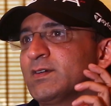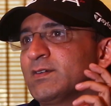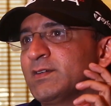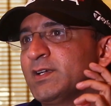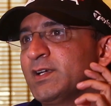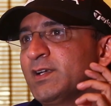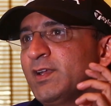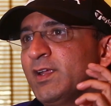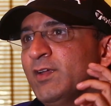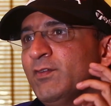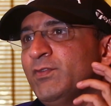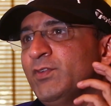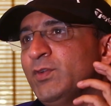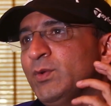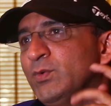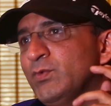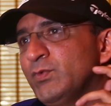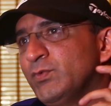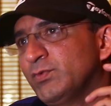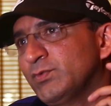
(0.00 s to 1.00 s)
It gives
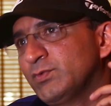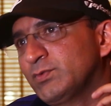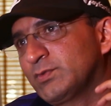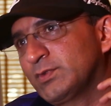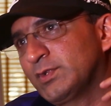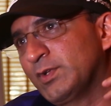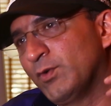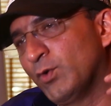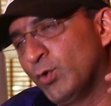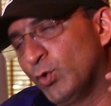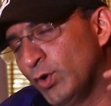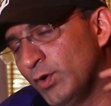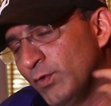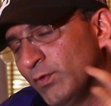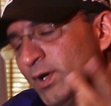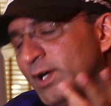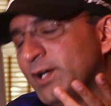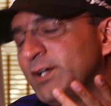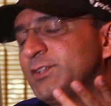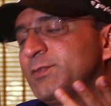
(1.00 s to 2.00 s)
you the whole
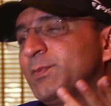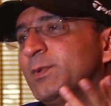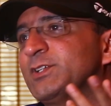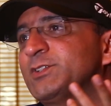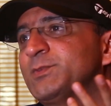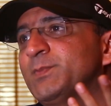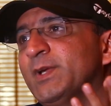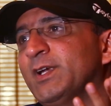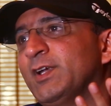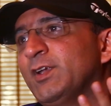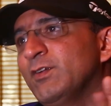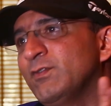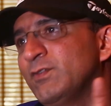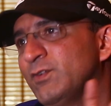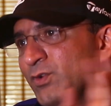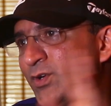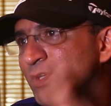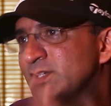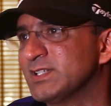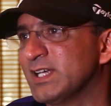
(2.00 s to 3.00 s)
world's perspective
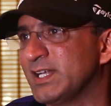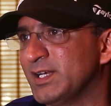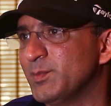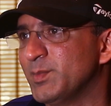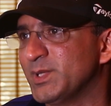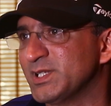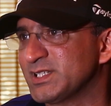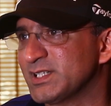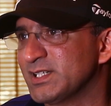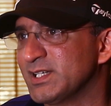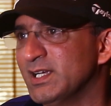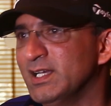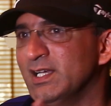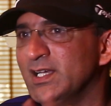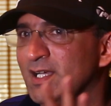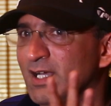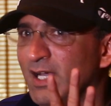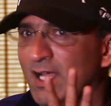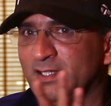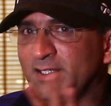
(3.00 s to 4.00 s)
towards animation.
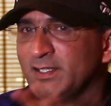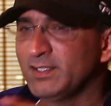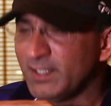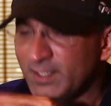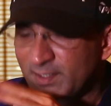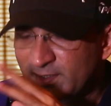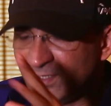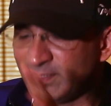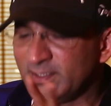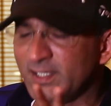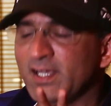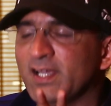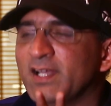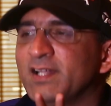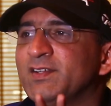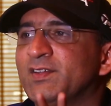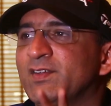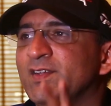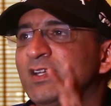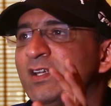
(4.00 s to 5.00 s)
I think there is nothing
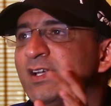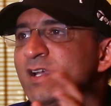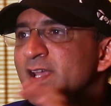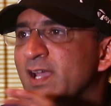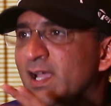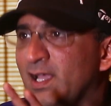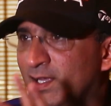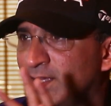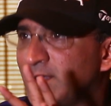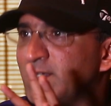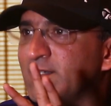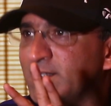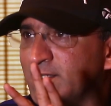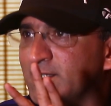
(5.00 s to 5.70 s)
else in India